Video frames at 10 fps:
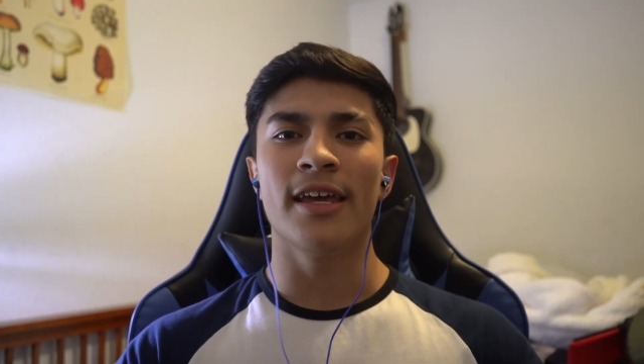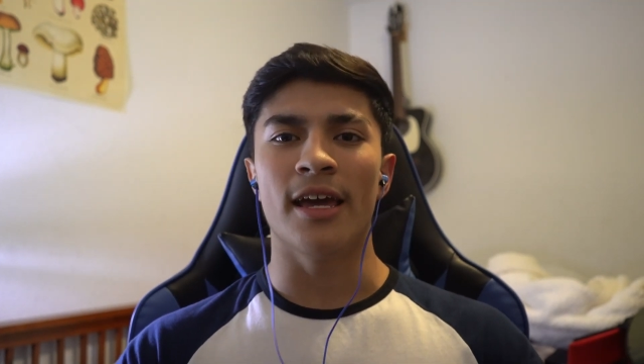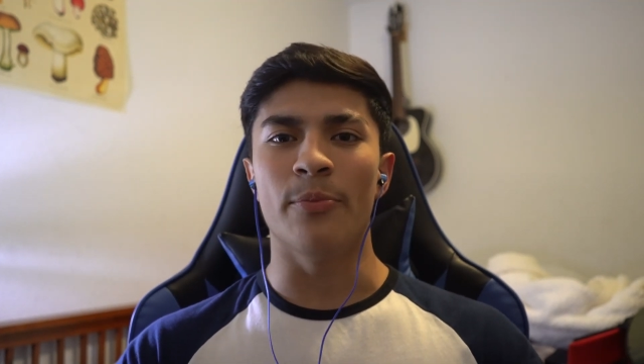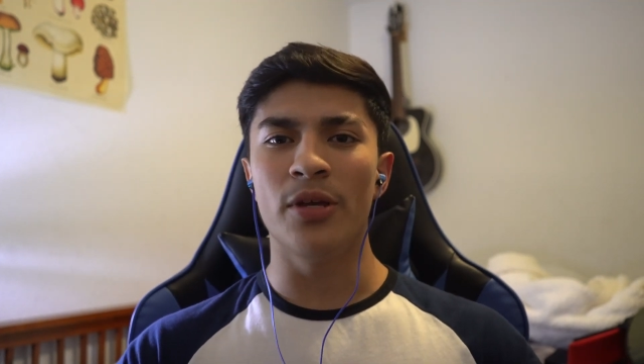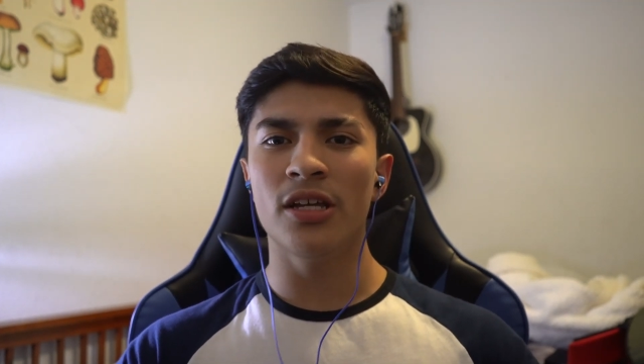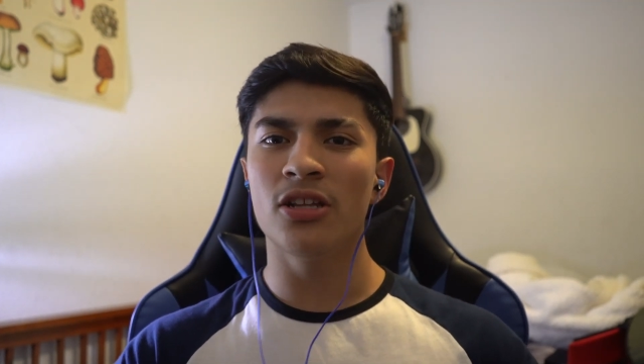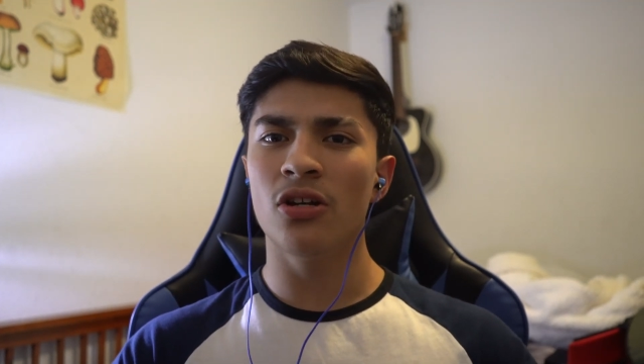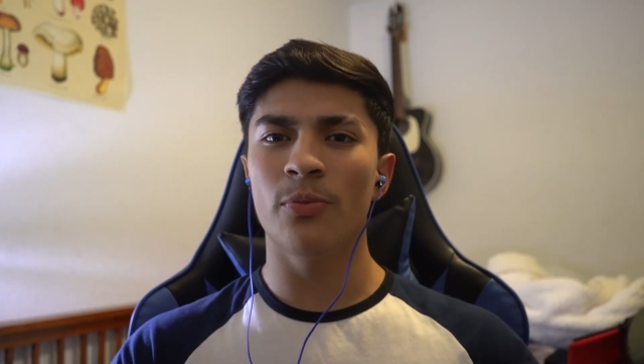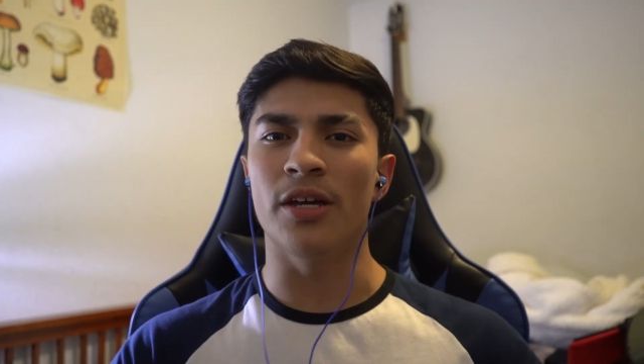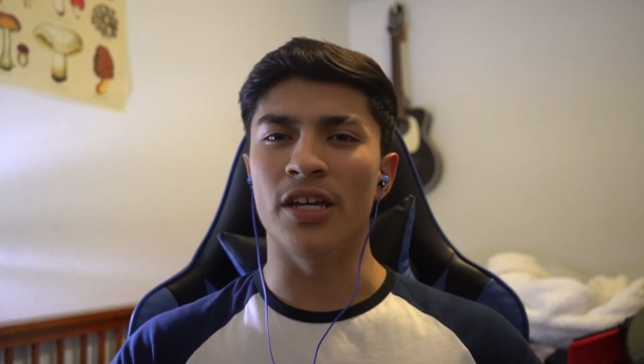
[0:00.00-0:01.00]
and being a
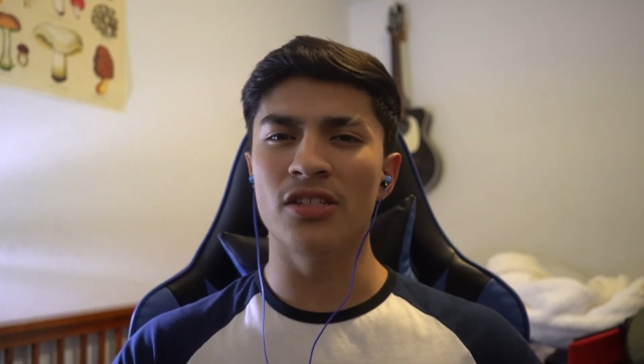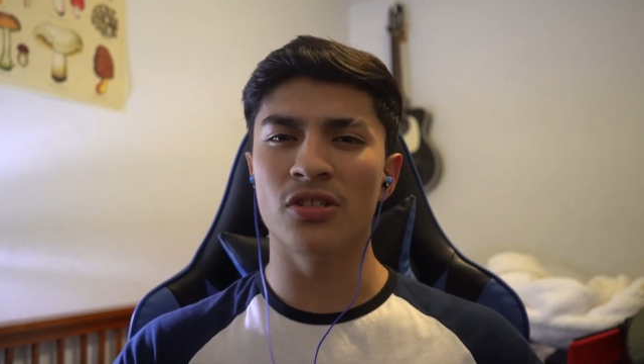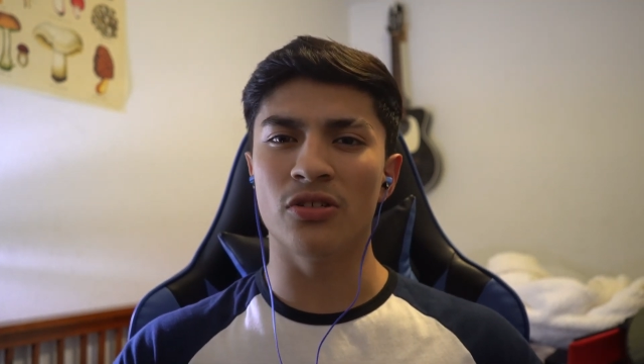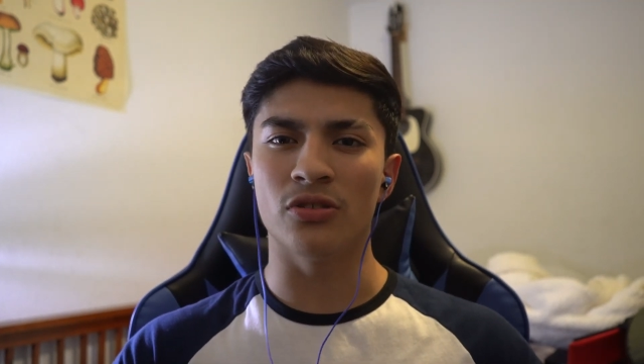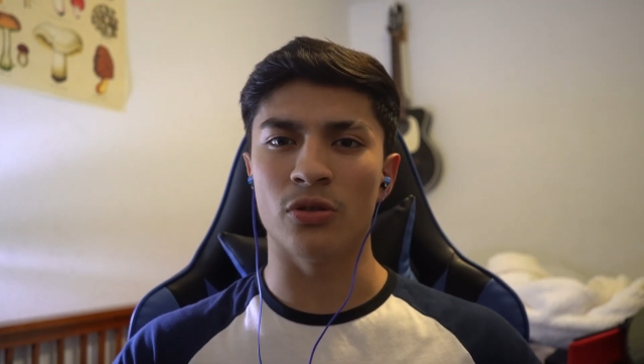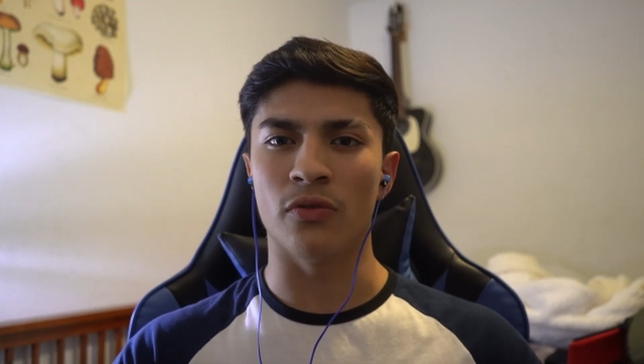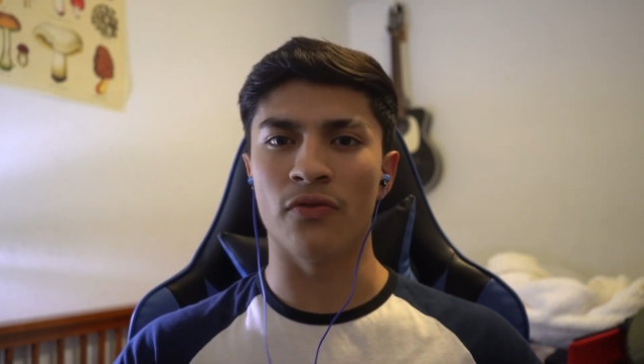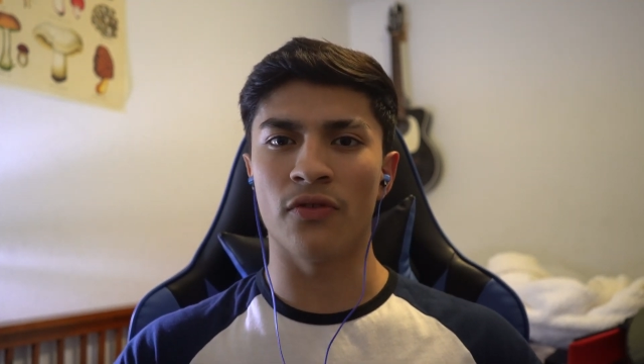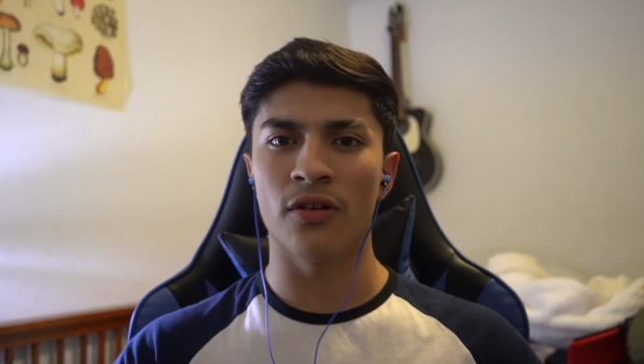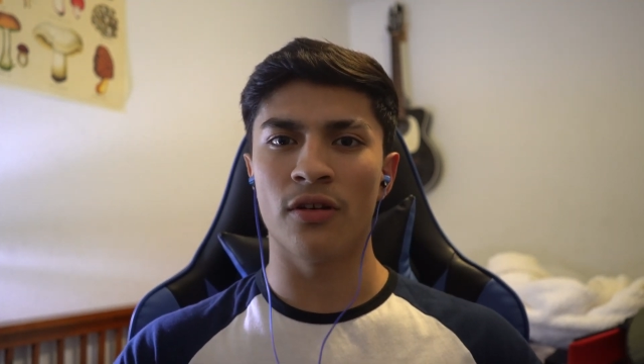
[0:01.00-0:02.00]
little bit into yourself